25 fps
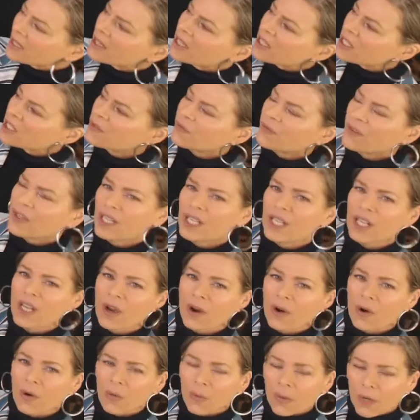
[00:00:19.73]
This
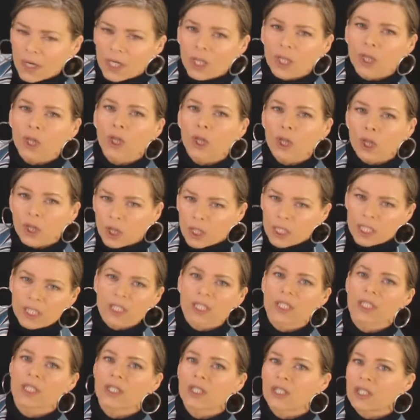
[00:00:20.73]
video, we're going to
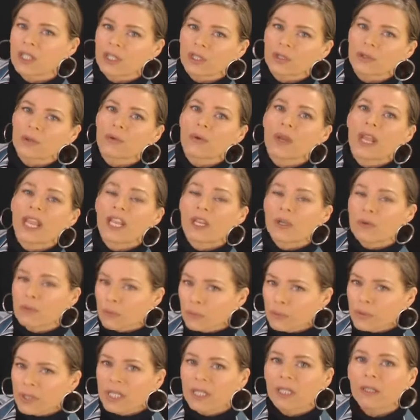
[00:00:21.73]
listen to a
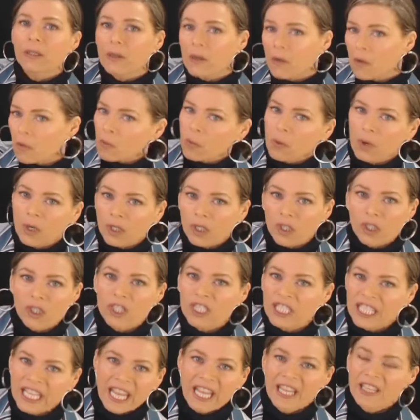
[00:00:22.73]
real
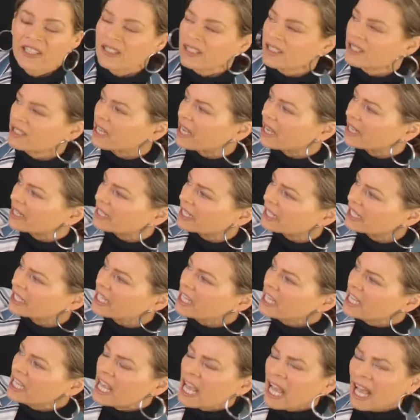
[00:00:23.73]
world case
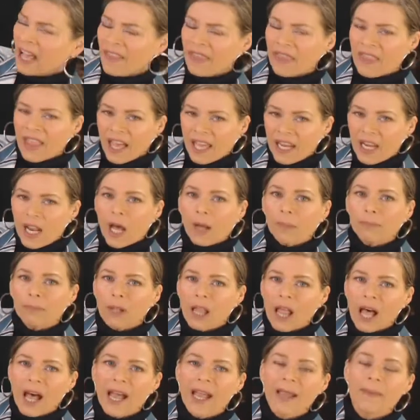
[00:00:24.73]
study and then
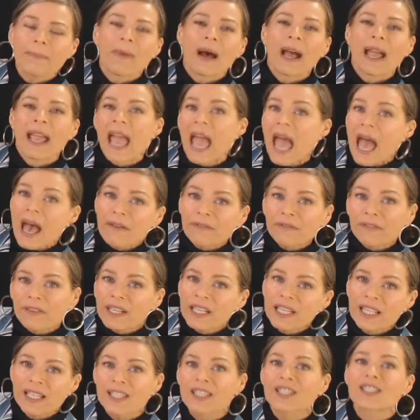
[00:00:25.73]
apply my
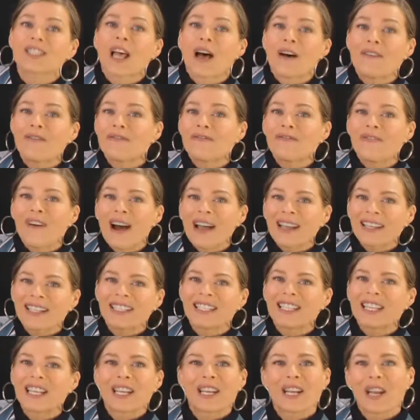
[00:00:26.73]
evidence
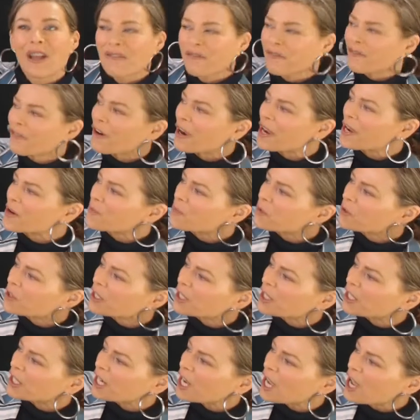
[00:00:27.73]
finding
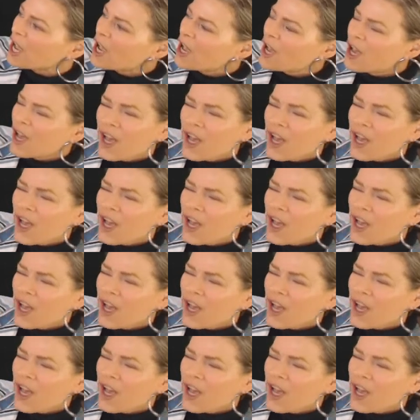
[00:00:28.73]
framework,